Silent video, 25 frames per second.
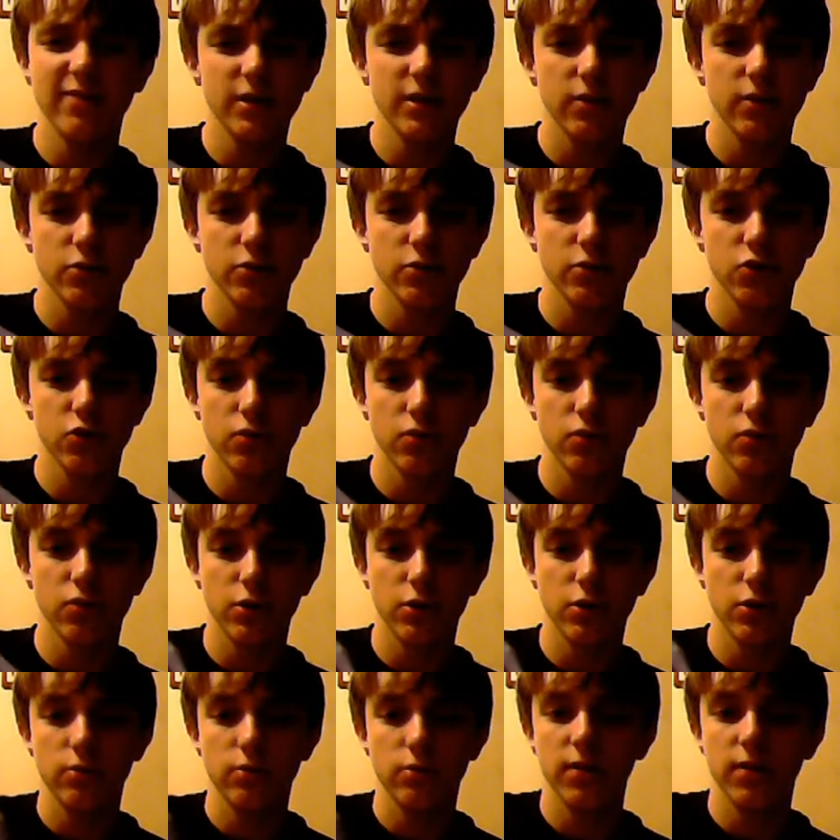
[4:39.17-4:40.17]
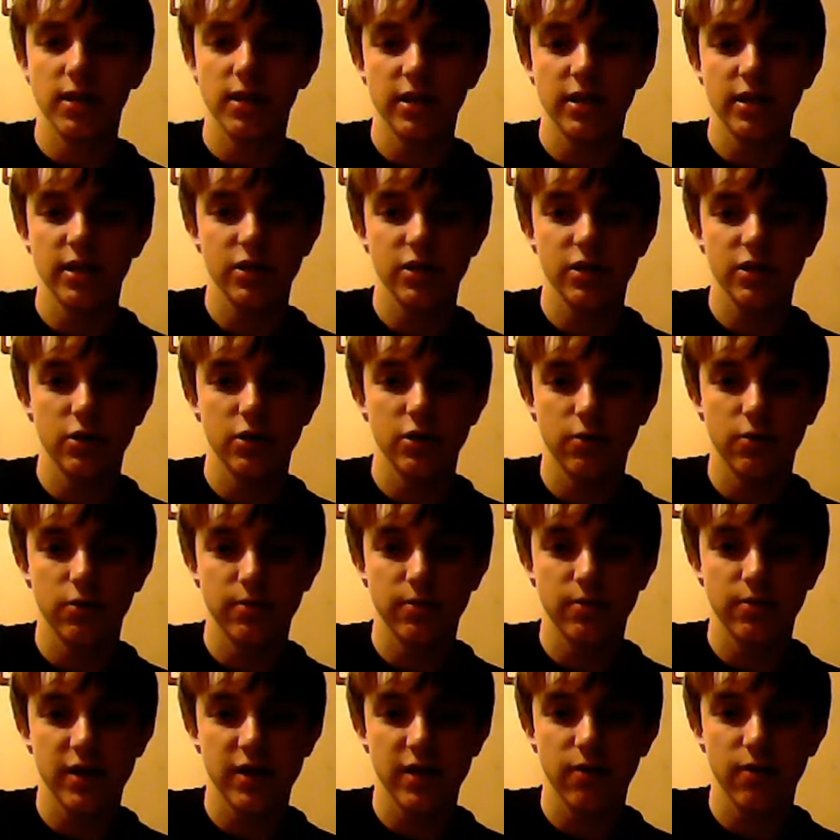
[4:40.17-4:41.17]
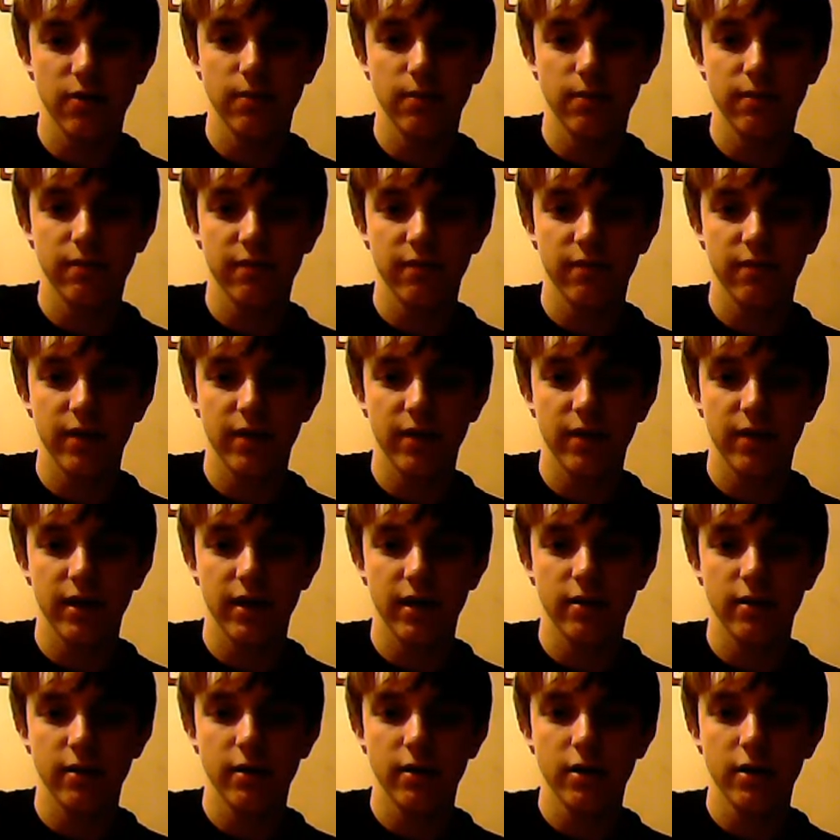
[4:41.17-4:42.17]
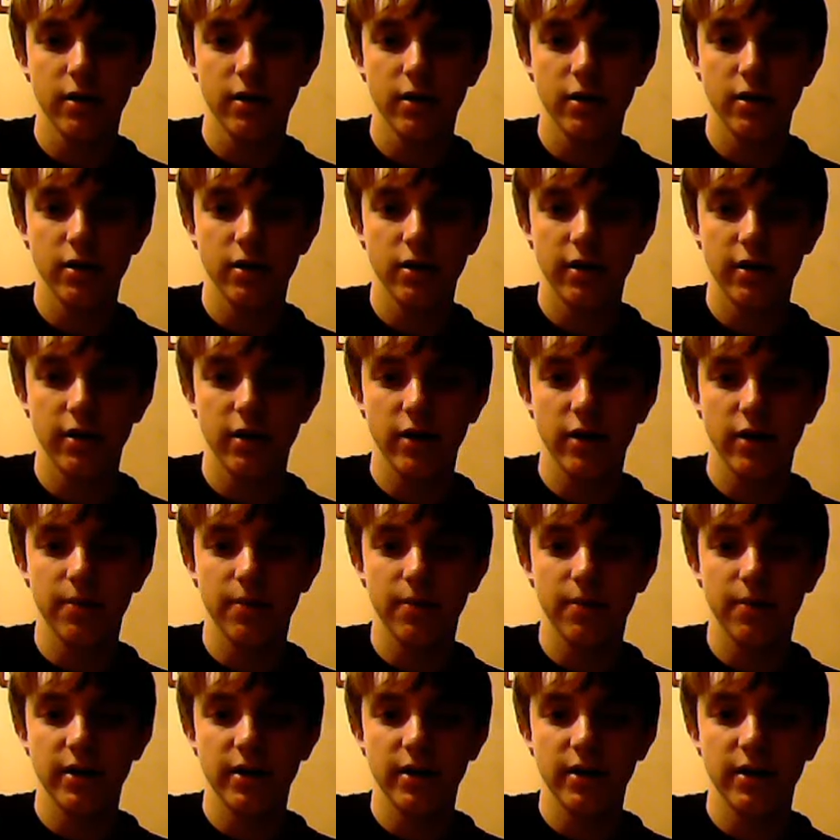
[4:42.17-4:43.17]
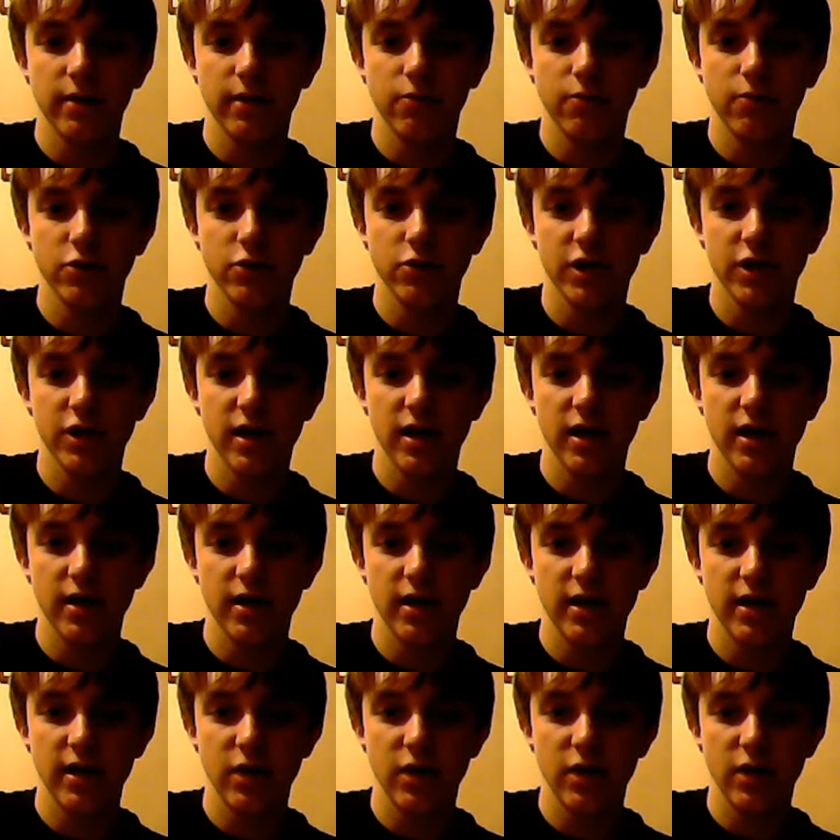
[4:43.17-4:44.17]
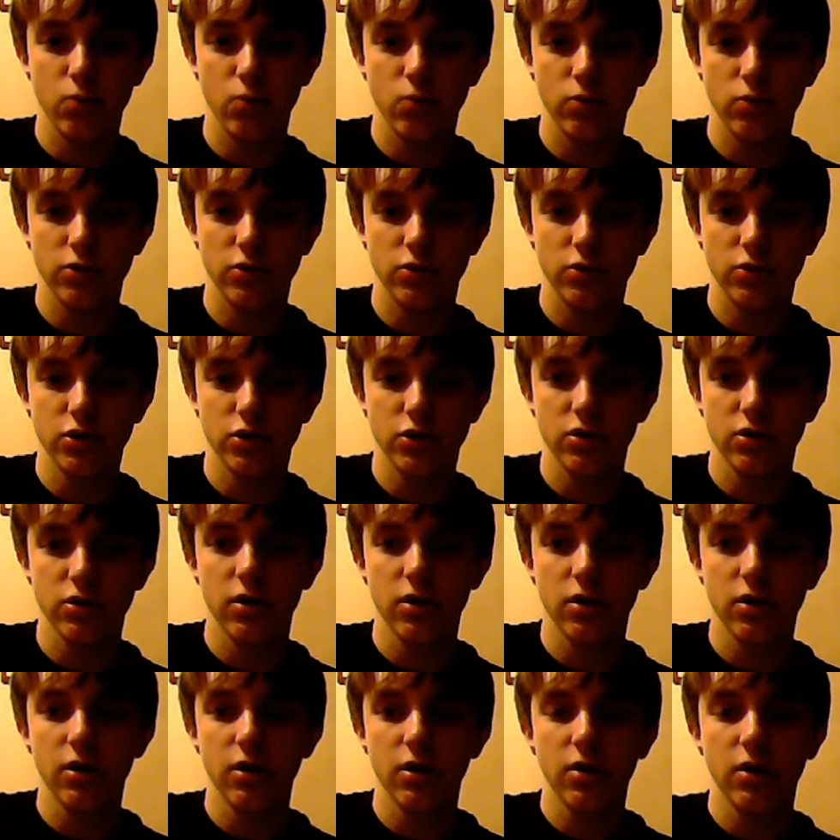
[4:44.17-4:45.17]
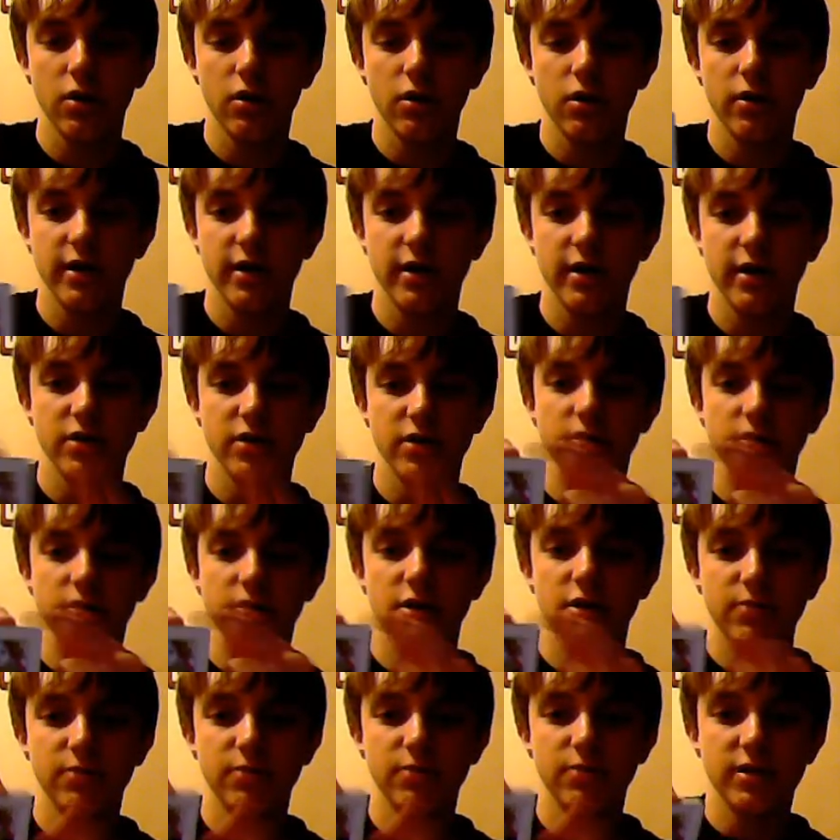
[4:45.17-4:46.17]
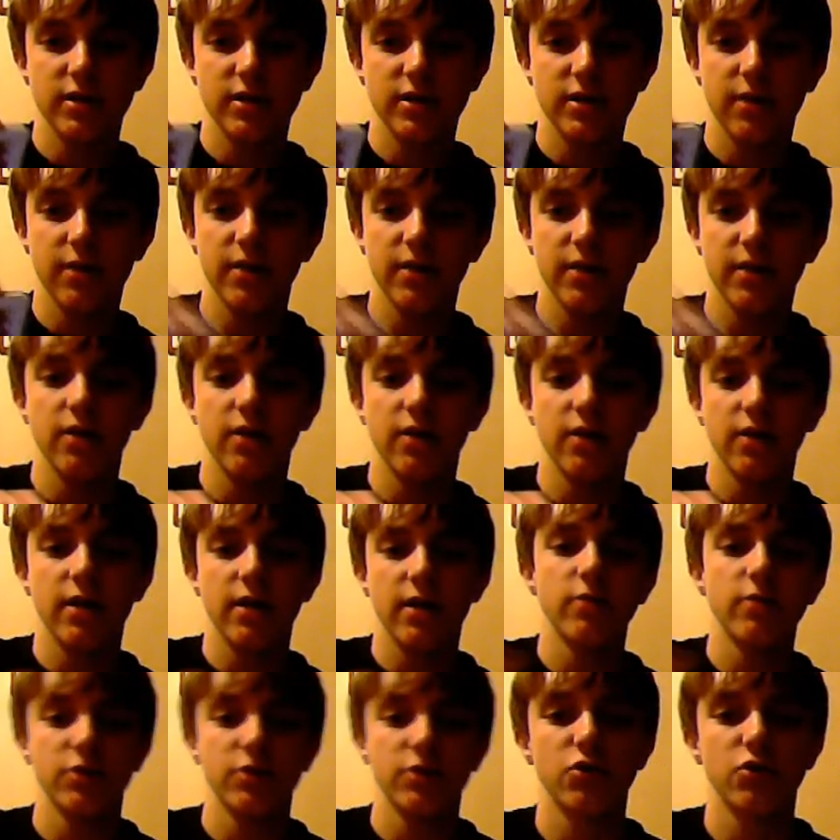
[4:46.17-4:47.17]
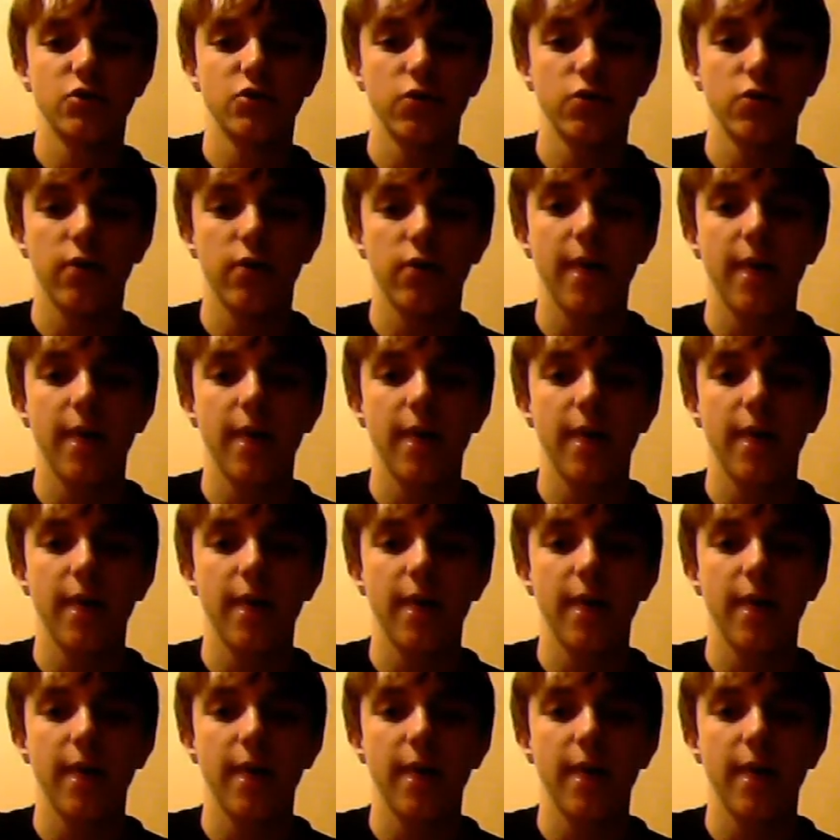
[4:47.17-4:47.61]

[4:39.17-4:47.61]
I'm not sure. This, you can tell from that. Okay, you're bending, pushing it inwards. Okay, so these bits come down, okay, which I'm sure you'll get.